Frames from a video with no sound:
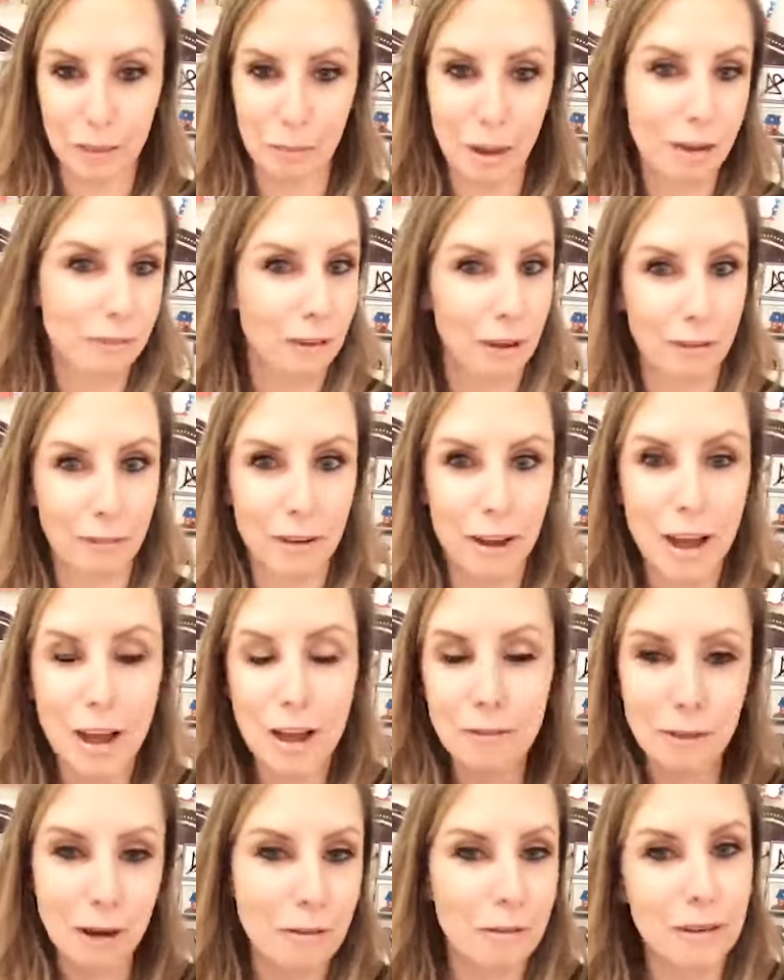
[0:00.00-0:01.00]
I might re
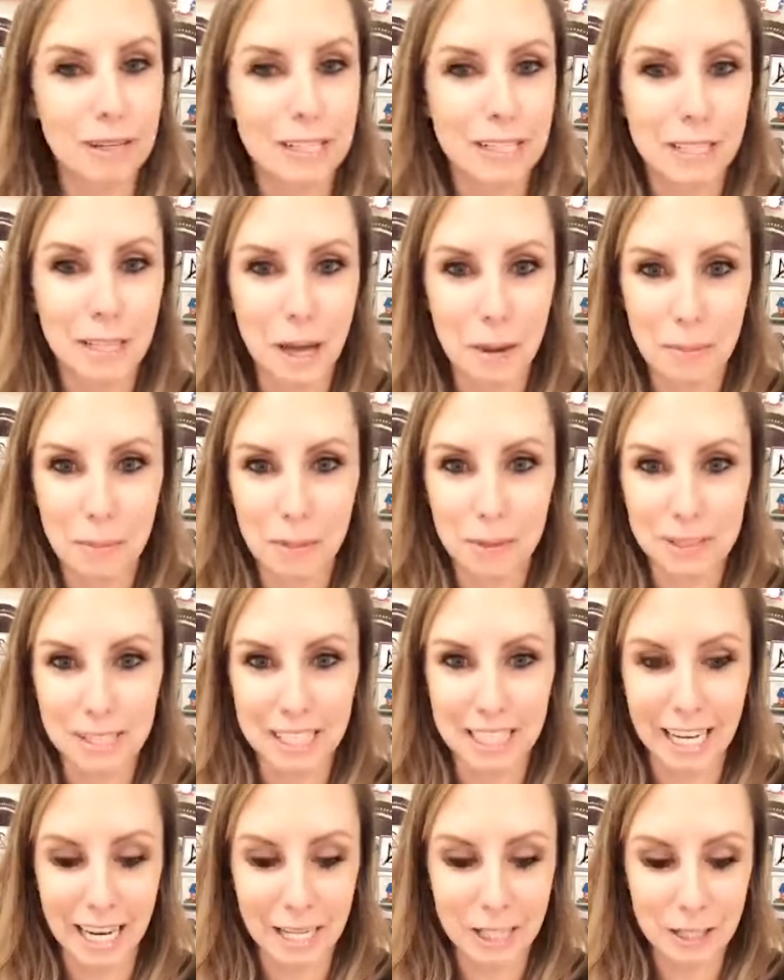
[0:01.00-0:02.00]
reference a couple
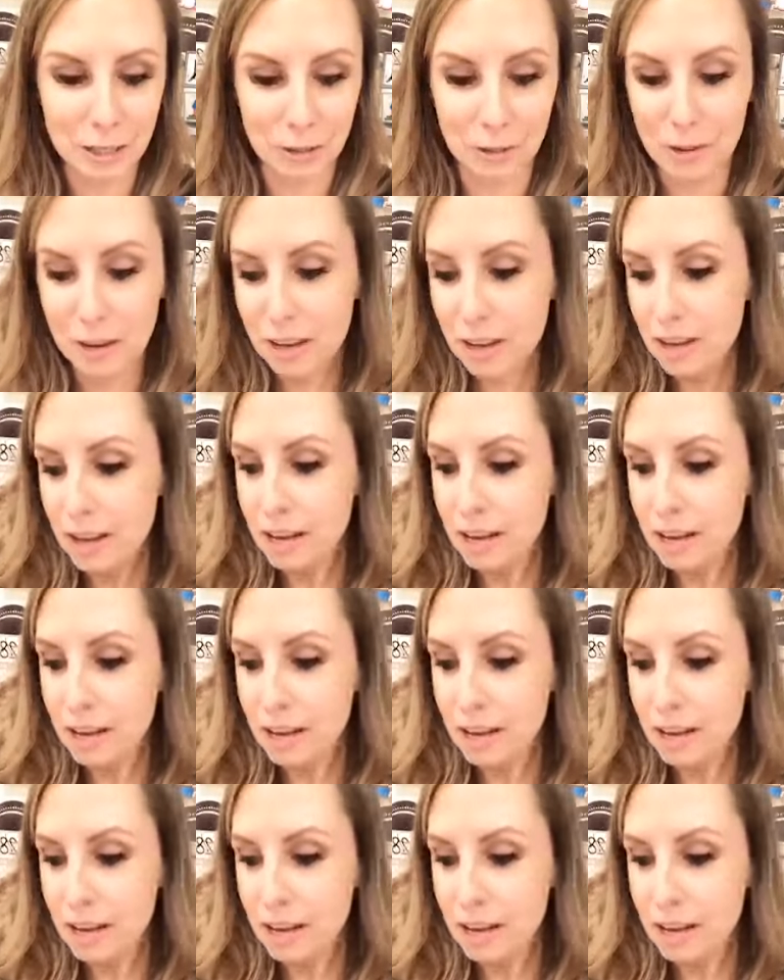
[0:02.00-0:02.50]
tonight too.